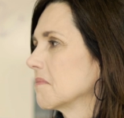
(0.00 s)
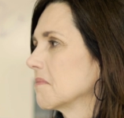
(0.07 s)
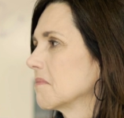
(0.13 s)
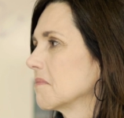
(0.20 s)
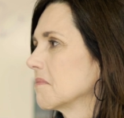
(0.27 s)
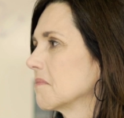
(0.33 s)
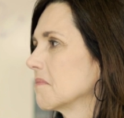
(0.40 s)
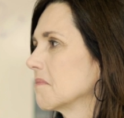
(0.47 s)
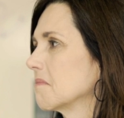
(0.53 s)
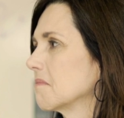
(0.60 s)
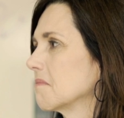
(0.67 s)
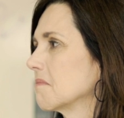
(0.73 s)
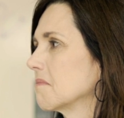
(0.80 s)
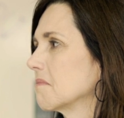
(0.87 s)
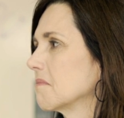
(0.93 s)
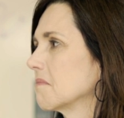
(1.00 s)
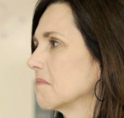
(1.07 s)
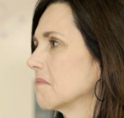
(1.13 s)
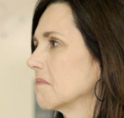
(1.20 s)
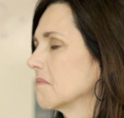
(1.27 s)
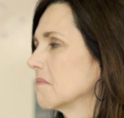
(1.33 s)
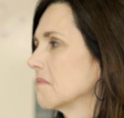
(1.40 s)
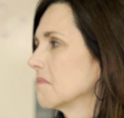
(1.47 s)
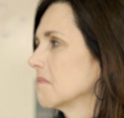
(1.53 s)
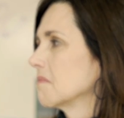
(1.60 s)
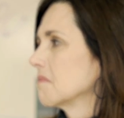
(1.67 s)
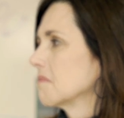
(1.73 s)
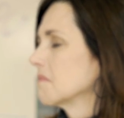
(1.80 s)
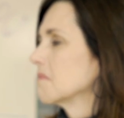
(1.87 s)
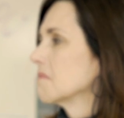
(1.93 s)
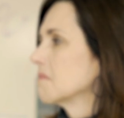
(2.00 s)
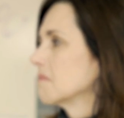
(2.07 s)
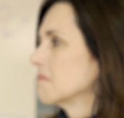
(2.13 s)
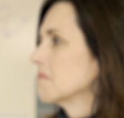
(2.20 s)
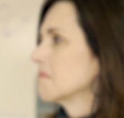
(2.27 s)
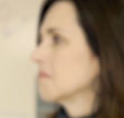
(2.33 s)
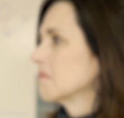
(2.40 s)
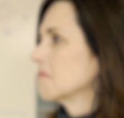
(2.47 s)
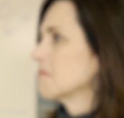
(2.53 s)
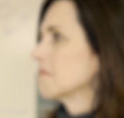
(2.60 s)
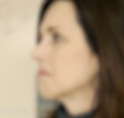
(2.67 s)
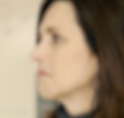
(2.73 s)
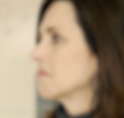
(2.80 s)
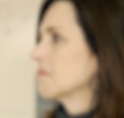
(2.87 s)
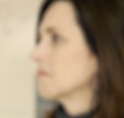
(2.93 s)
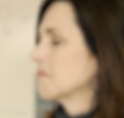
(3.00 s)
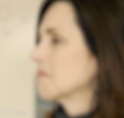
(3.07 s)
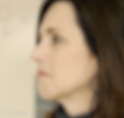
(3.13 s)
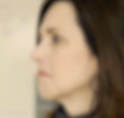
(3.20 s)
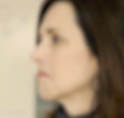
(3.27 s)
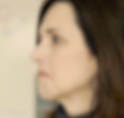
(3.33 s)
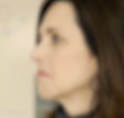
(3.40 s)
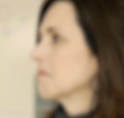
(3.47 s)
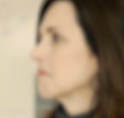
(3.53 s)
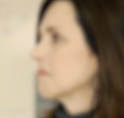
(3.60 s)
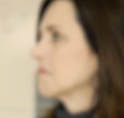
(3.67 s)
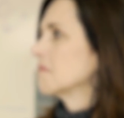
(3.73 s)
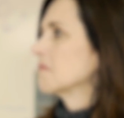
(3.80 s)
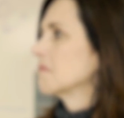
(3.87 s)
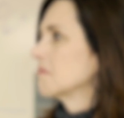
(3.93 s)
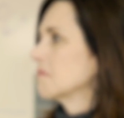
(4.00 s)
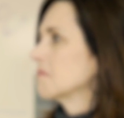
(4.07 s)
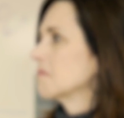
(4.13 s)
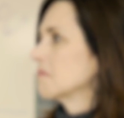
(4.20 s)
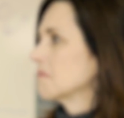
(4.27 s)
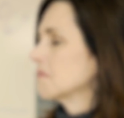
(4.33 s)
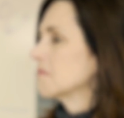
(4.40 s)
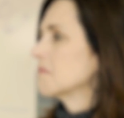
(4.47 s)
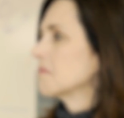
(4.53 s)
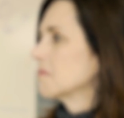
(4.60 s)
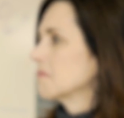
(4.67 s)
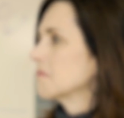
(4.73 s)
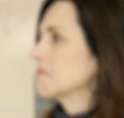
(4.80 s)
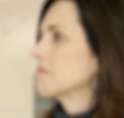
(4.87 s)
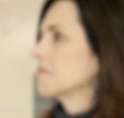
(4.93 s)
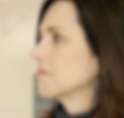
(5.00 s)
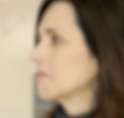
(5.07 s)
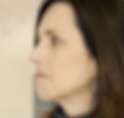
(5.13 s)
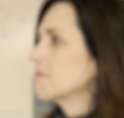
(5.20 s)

(not speaking)